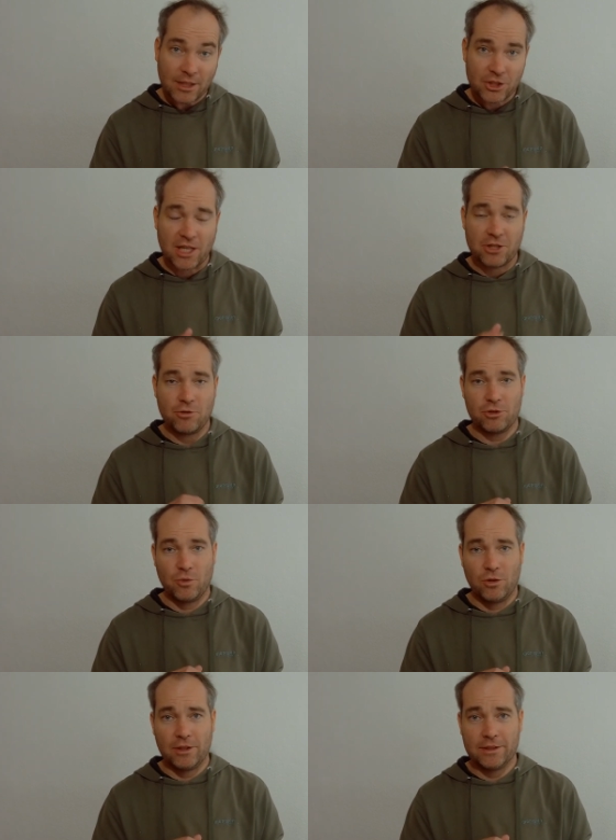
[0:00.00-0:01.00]
charge
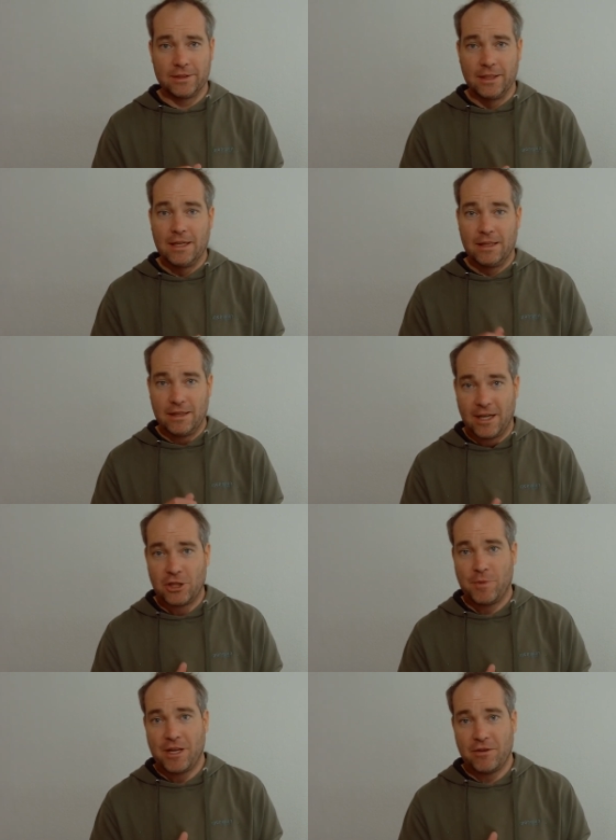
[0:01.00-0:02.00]
controllers.
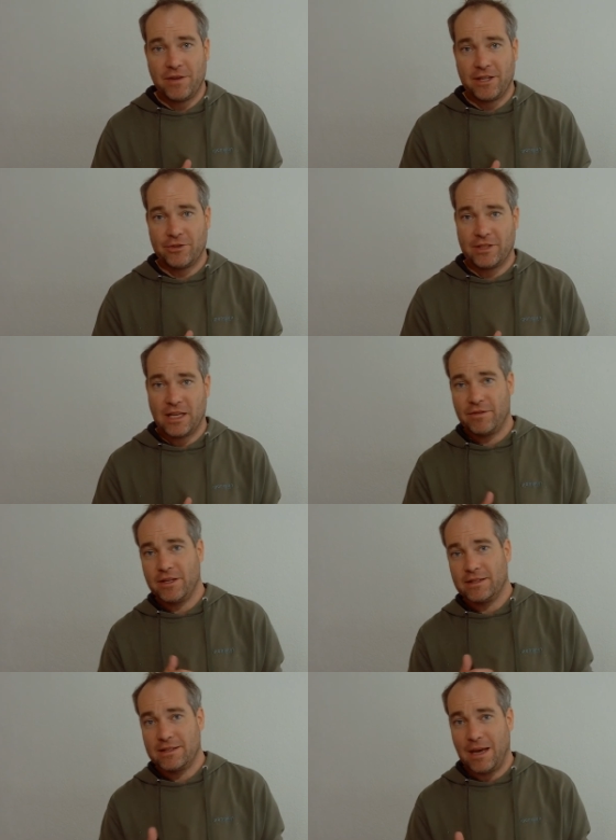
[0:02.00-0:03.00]
Large manufacturers
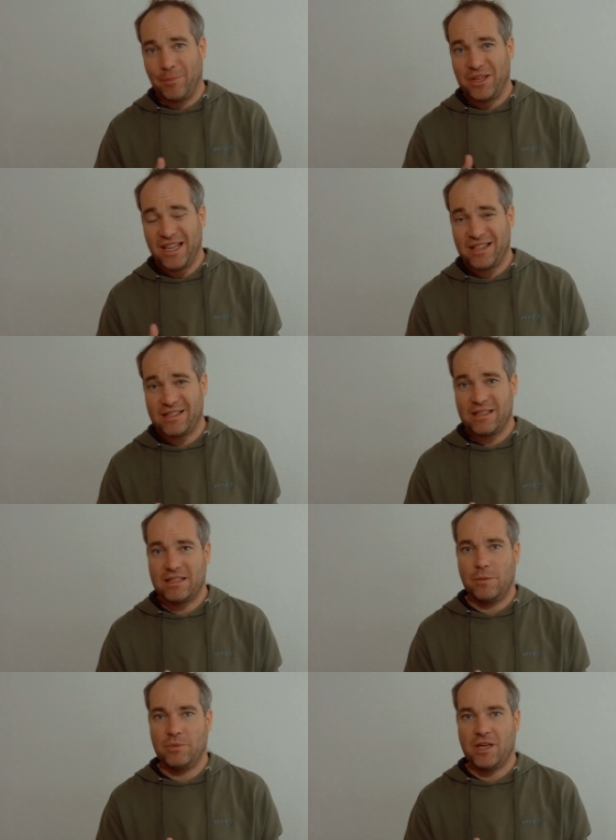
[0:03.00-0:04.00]
having some kits in
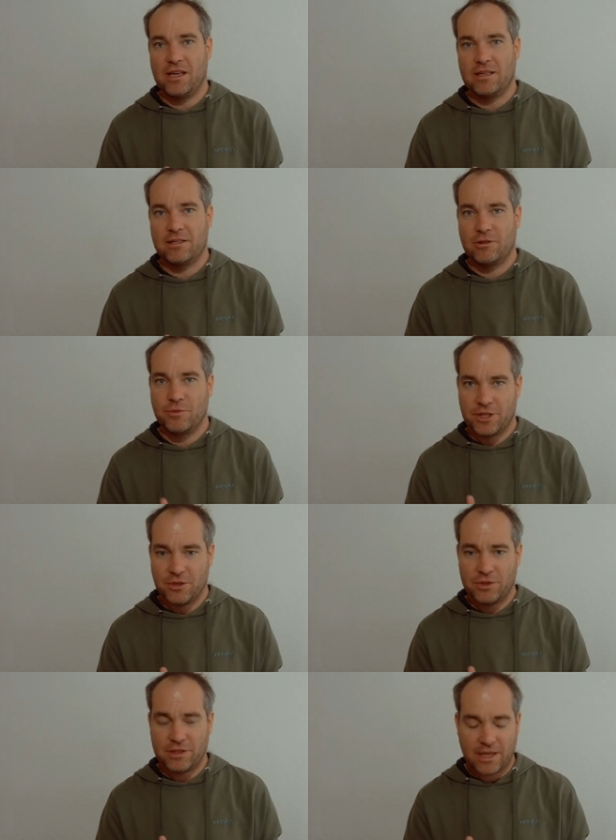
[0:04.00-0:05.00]
some cases to
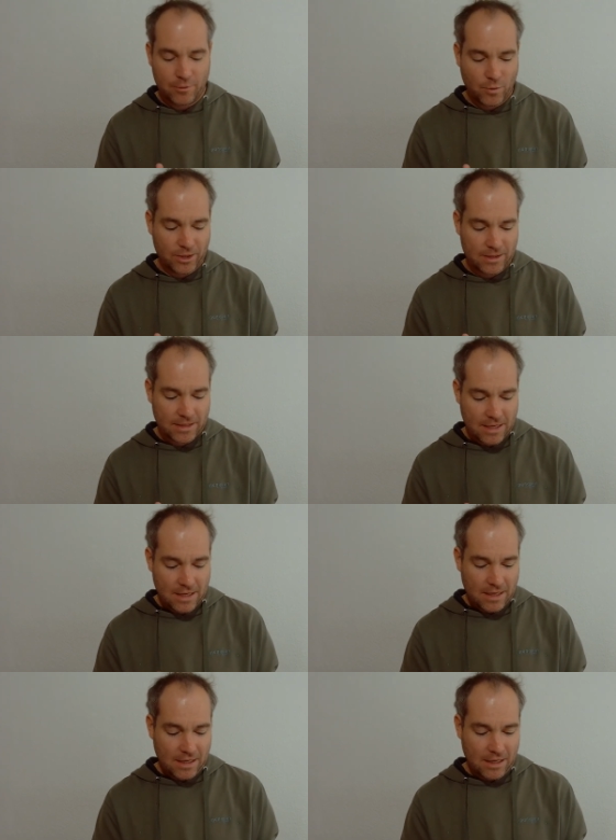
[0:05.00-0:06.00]
reduce that once
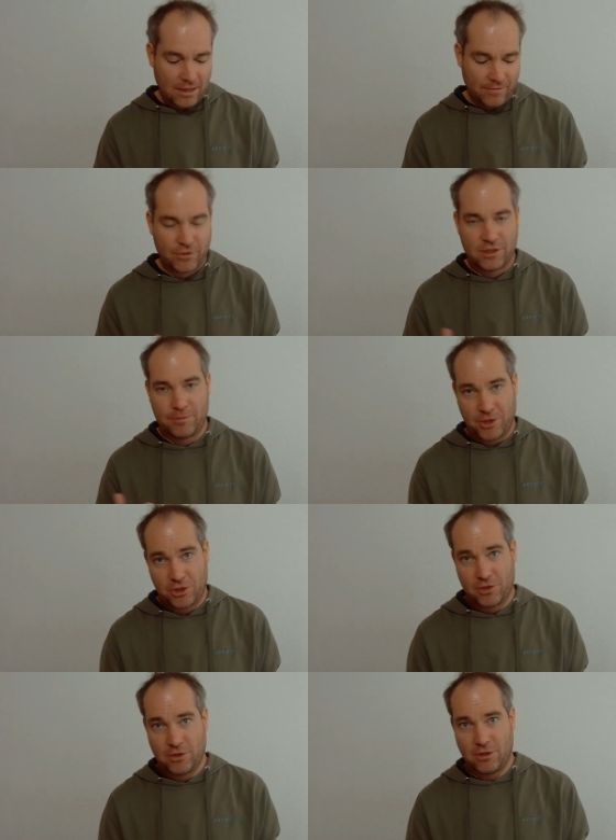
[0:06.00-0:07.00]
for
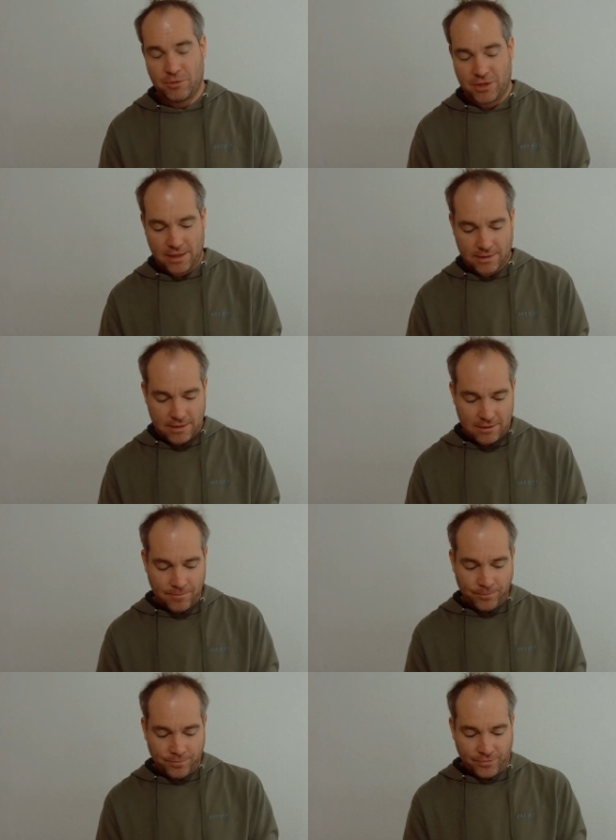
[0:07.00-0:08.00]
special circumstances.
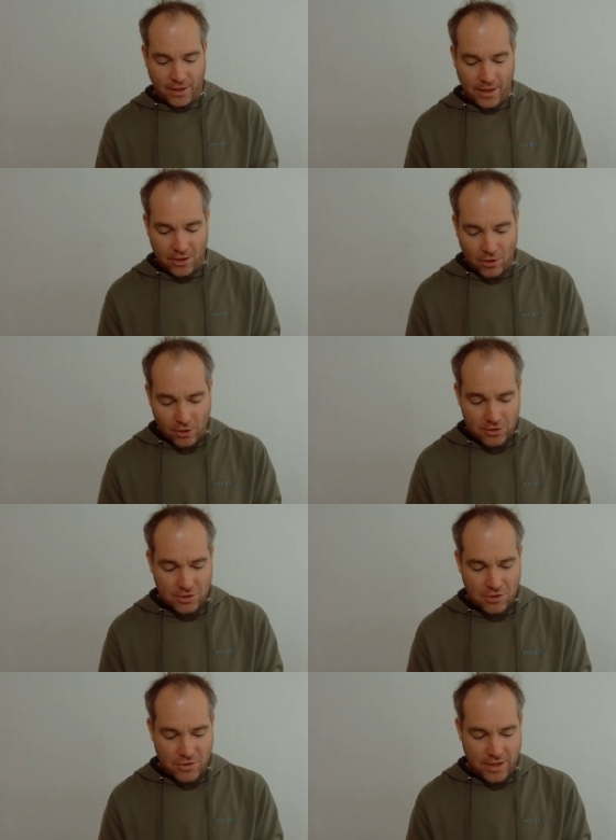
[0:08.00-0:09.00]
And
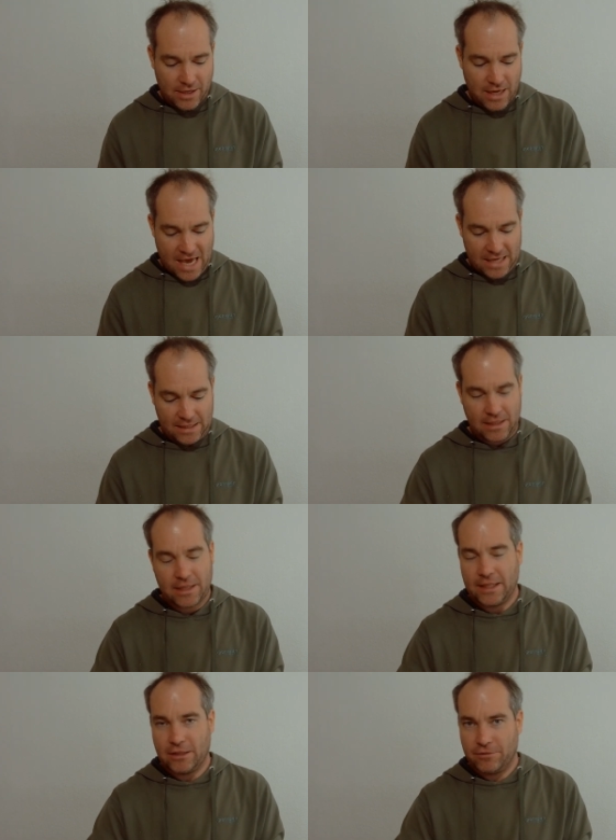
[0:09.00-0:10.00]
also you can add
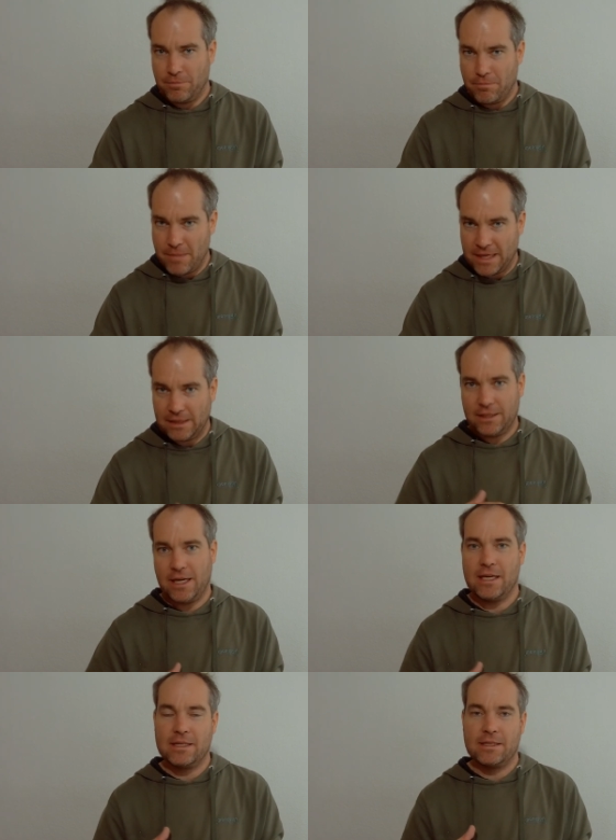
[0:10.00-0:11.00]
a kind of metal
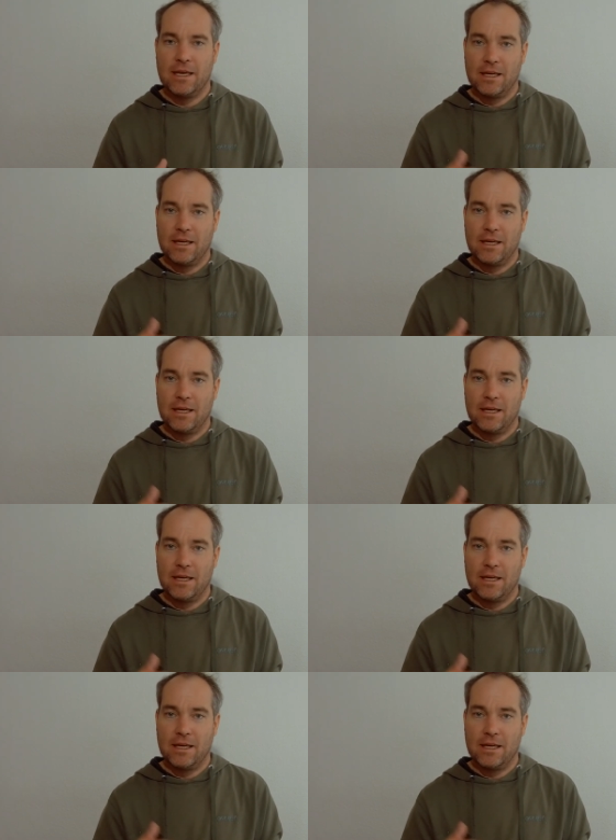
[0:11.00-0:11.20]
case,